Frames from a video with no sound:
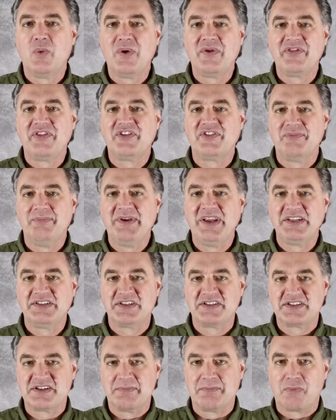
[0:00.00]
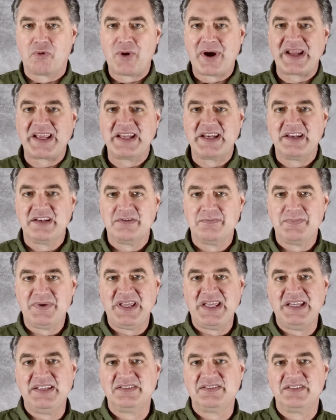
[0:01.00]
What this means is to break it into
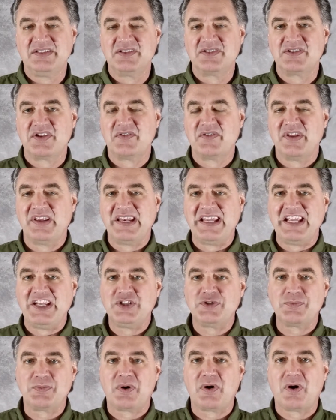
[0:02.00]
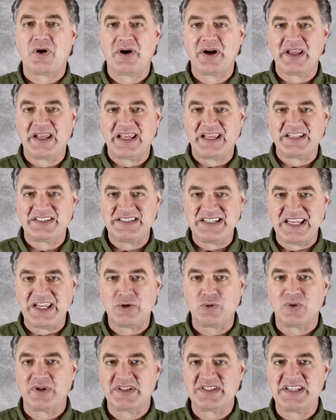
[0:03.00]
pieces so that each part gets
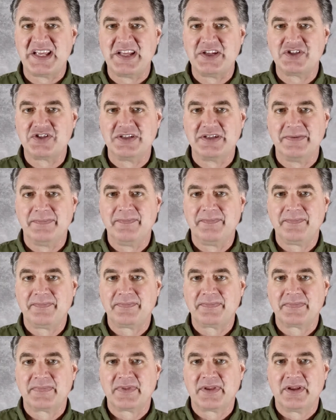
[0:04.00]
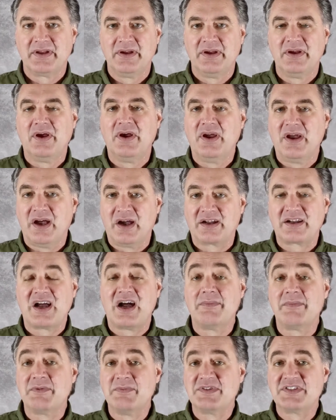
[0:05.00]
equal attention. A
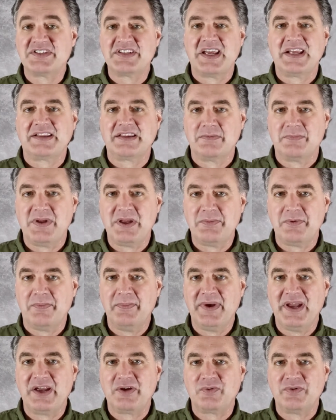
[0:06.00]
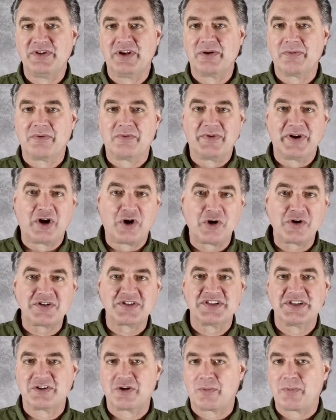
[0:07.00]
common mistake that people make when they're
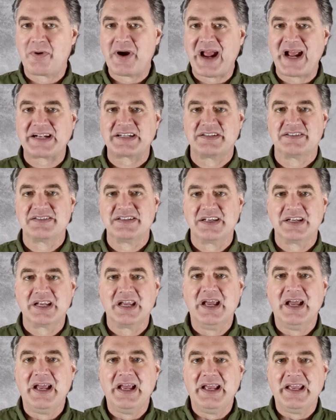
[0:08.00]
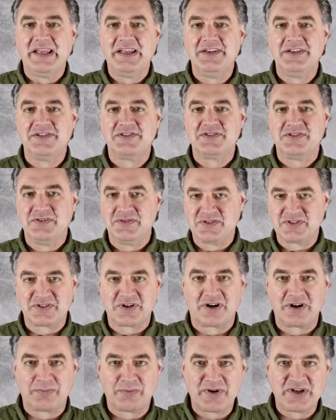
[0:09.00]
rehearsing or practicing is to
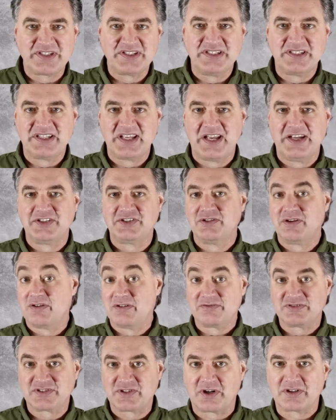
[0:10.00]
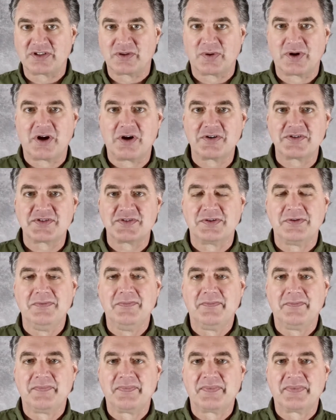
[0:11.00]
start a presentation or start the rehearsal,